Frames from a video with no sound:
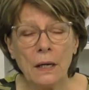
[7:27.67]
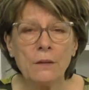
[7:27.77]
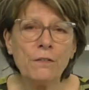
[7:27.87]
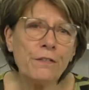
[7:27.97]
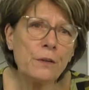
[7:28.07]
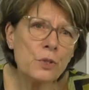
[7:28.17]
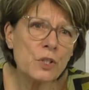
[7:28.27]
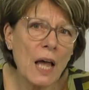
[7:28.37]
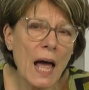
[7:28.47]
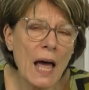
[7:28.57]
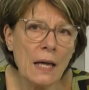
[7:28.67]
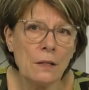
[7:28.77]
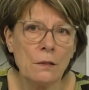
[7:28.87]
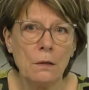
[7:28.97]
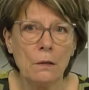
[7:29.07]
and feel
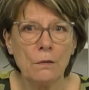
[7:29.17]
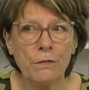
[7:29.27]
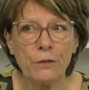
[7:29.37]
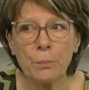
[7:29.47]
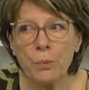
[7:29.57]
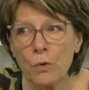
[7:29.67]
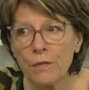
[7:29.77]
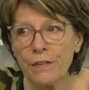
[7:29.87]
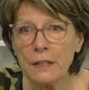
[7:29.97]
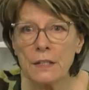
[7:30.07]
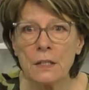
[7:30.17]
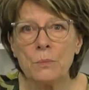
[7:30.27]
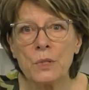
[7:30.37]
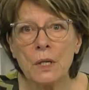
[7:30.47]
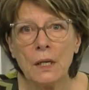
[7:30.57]
sad for the poor
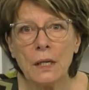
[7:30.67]
victims